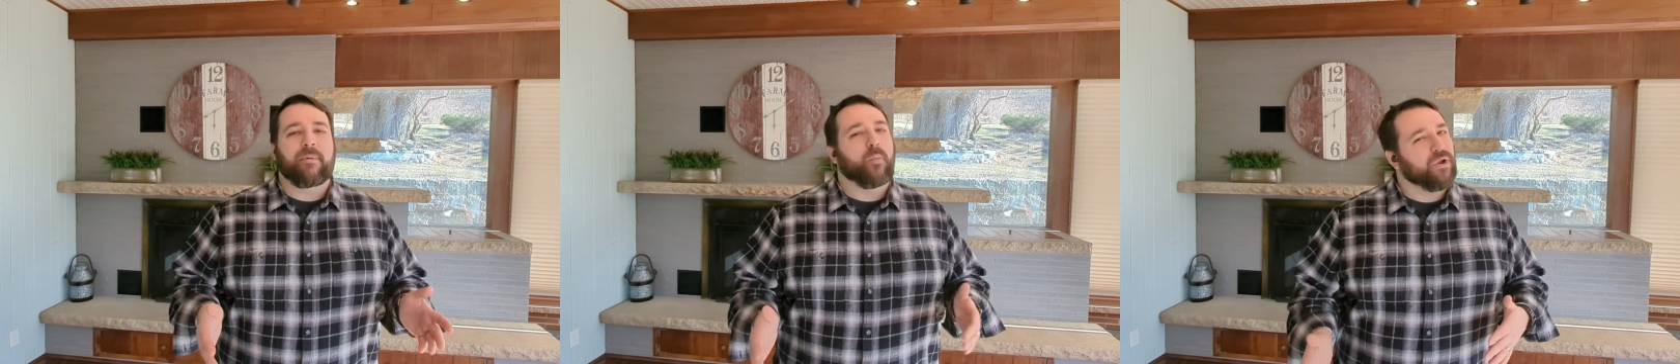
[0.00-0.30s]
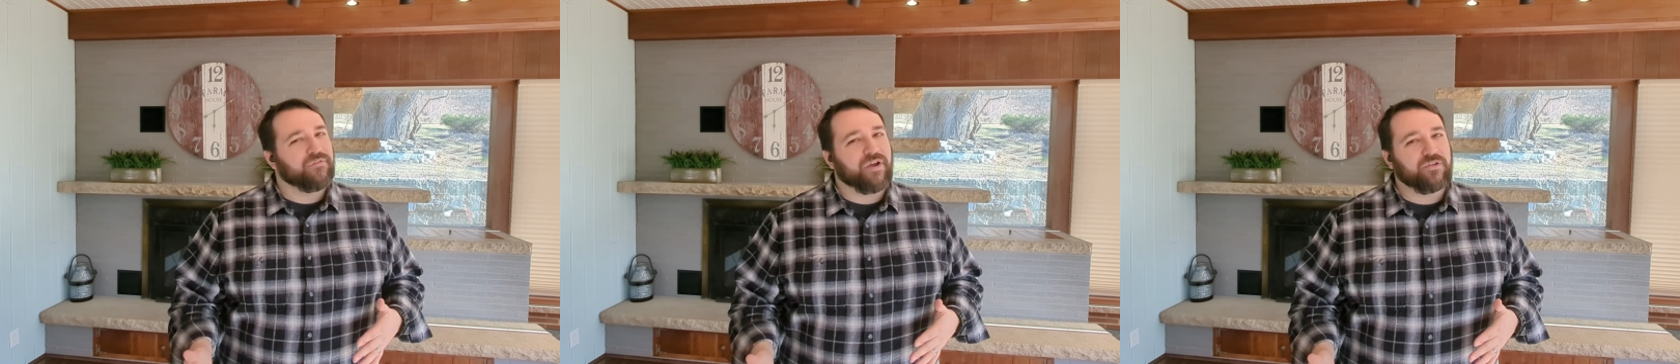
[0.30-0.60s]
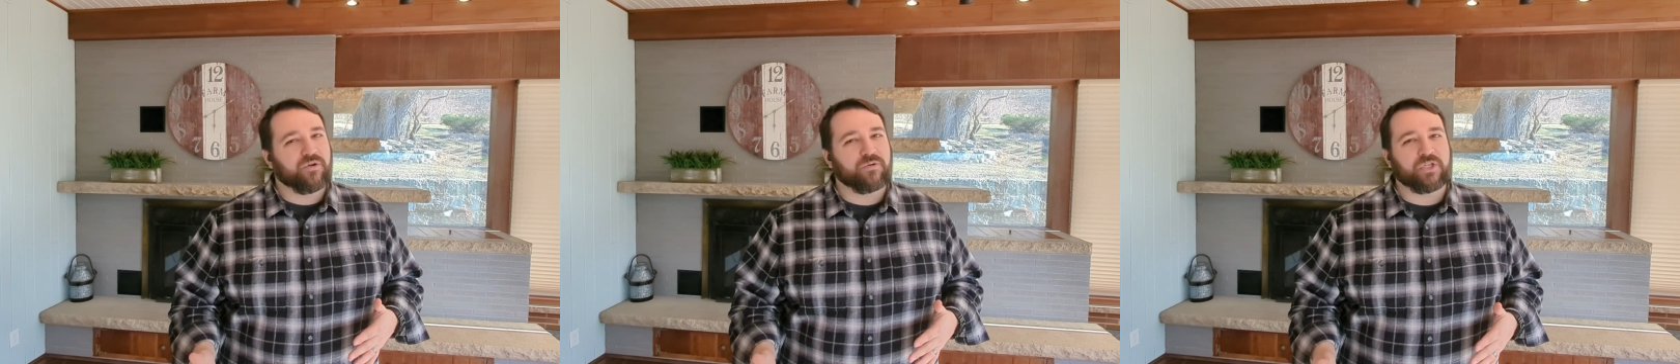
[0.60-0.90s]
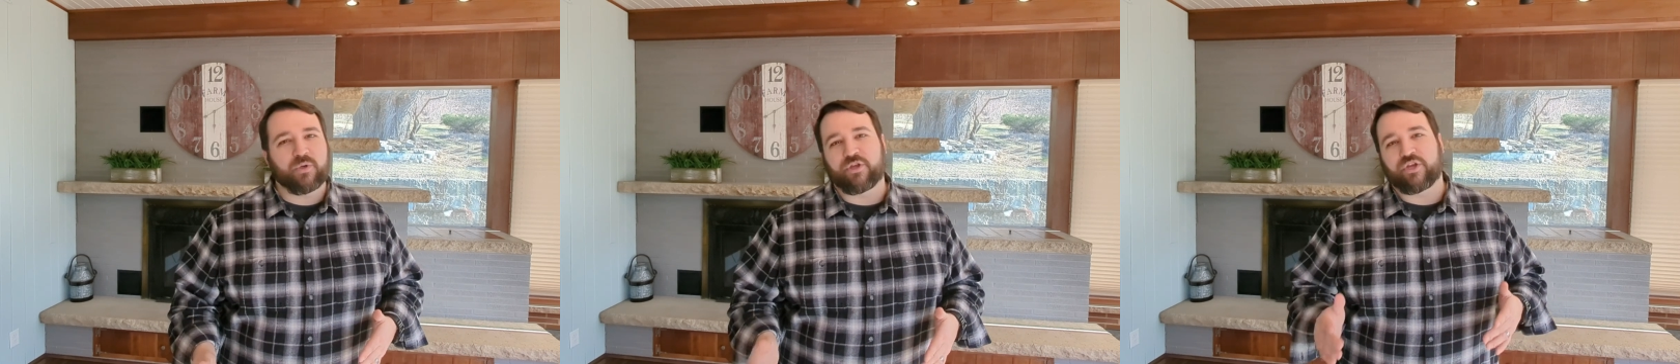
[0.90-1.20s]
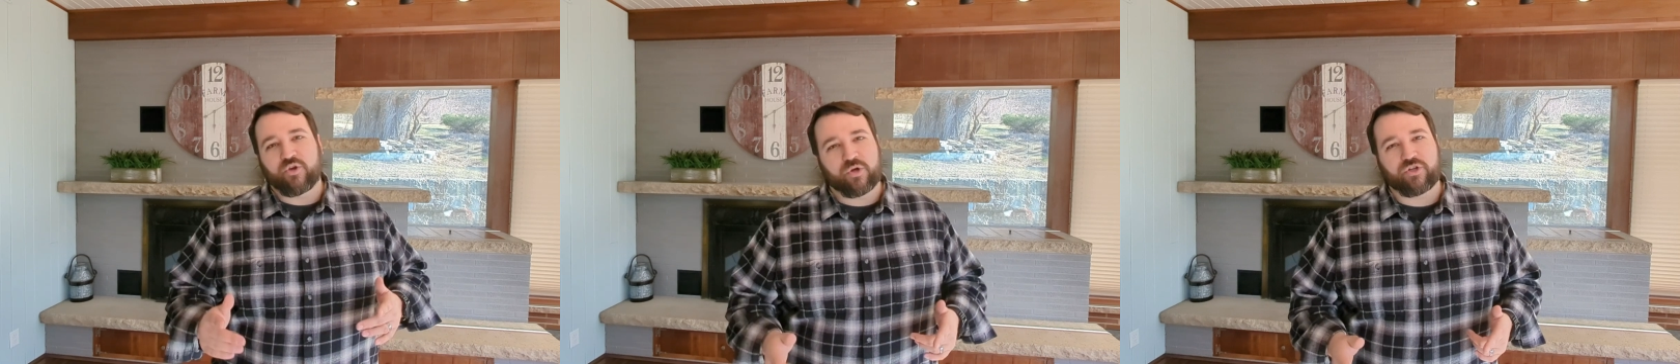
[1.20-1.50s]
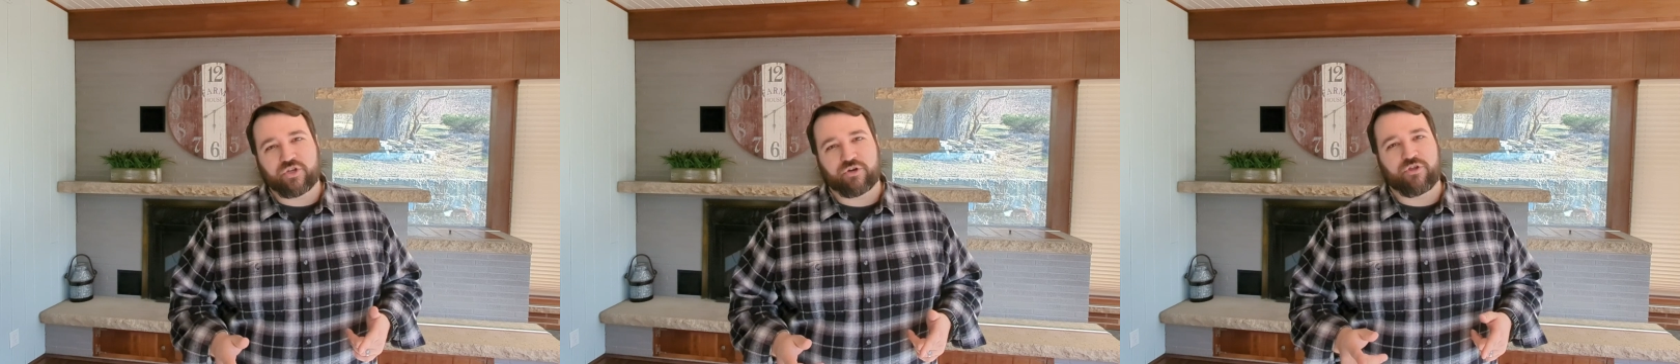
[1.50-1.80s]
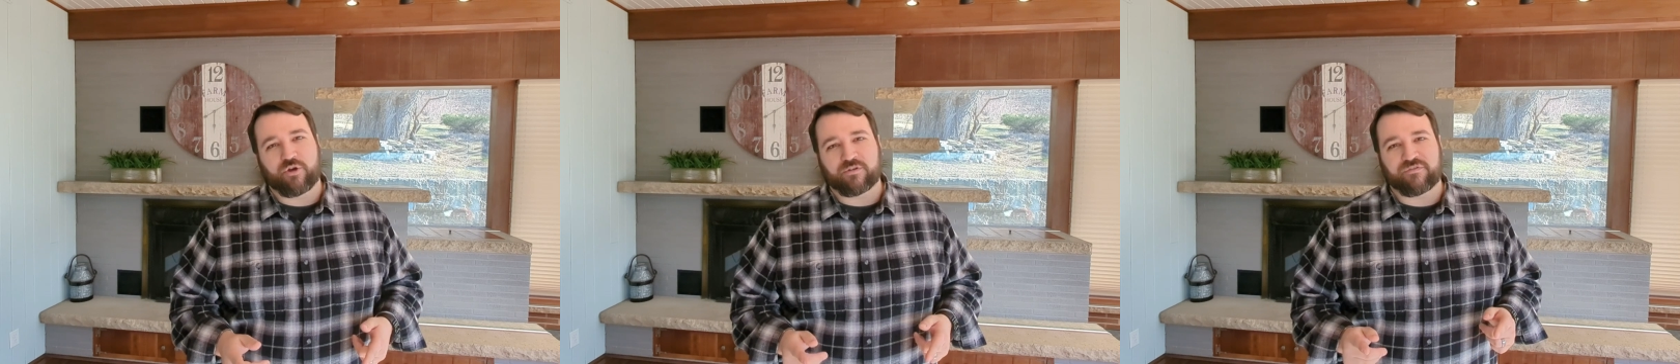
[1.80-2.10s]
But what if I told you that you could
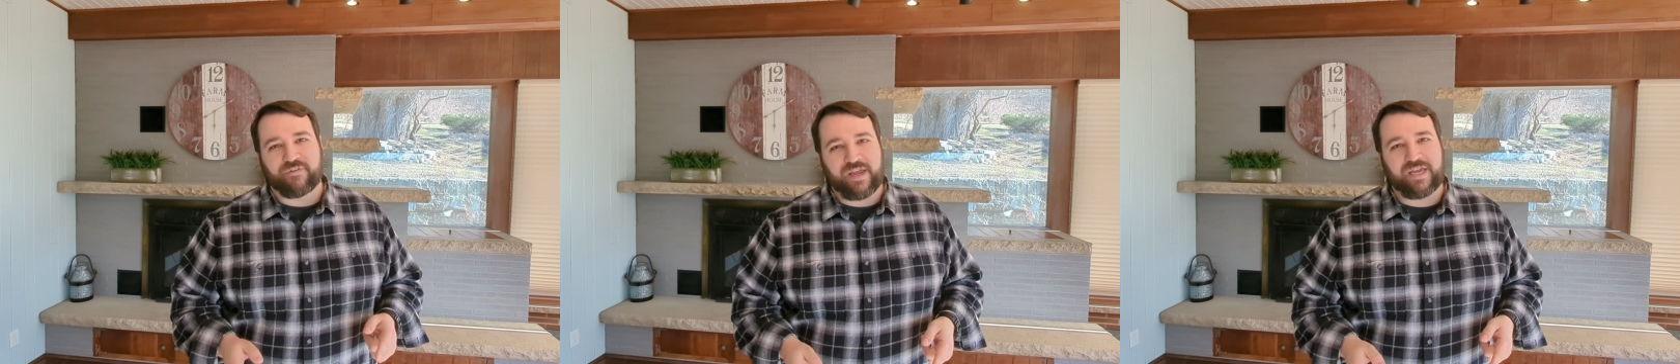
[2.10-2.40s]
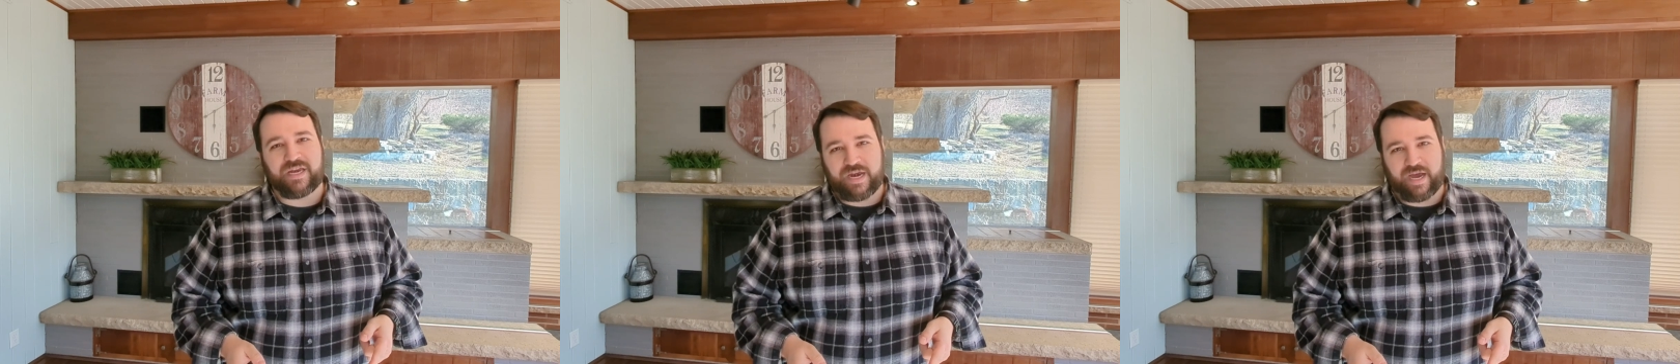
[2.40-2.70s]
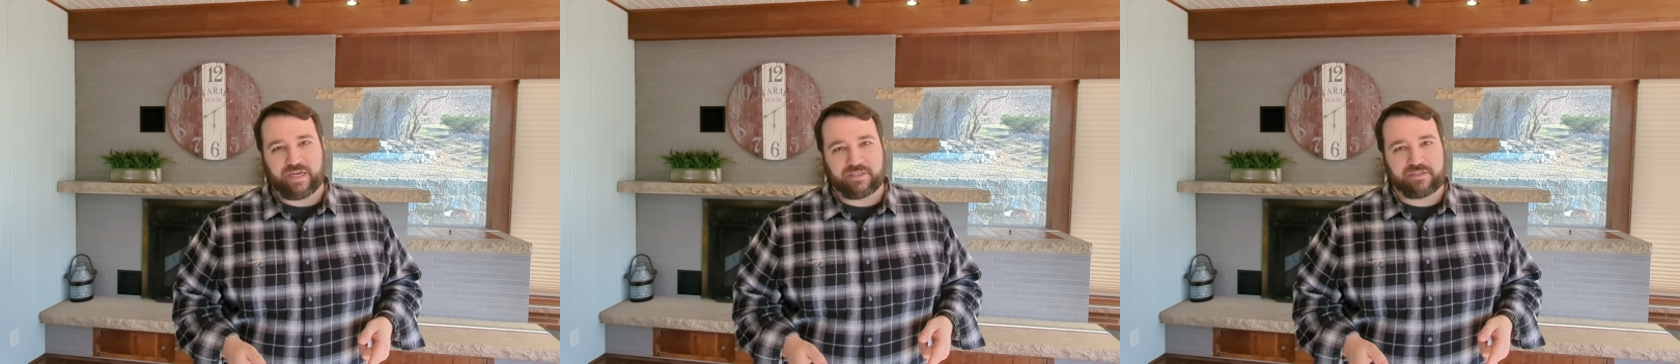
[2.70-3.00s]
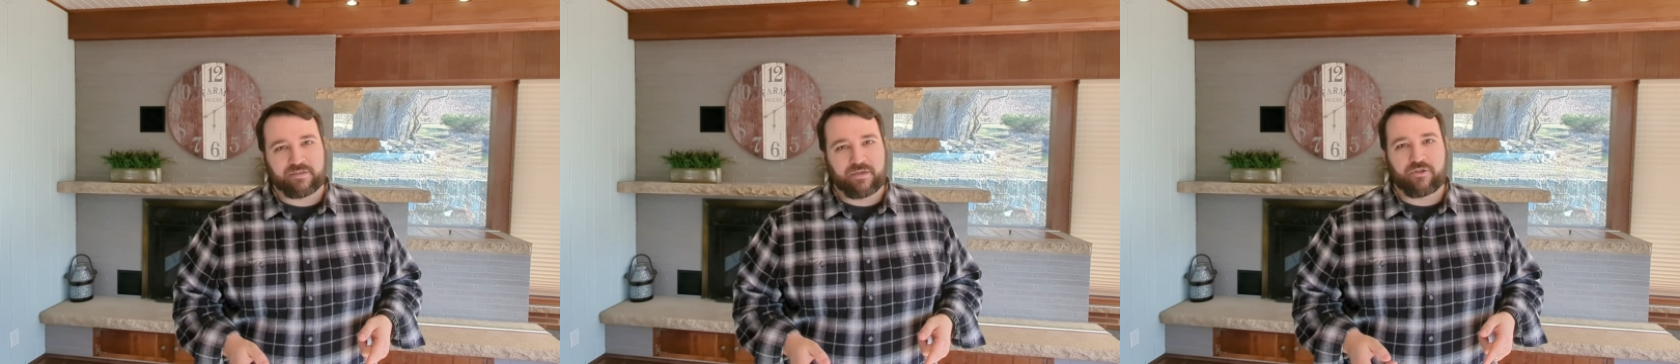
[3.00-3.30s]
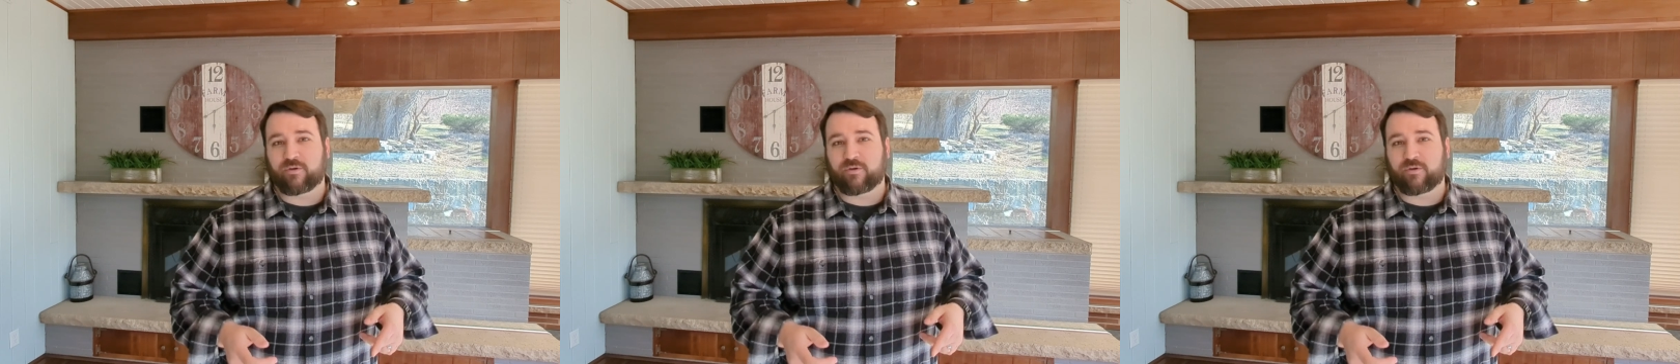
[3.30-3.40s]
turn those vacant nights,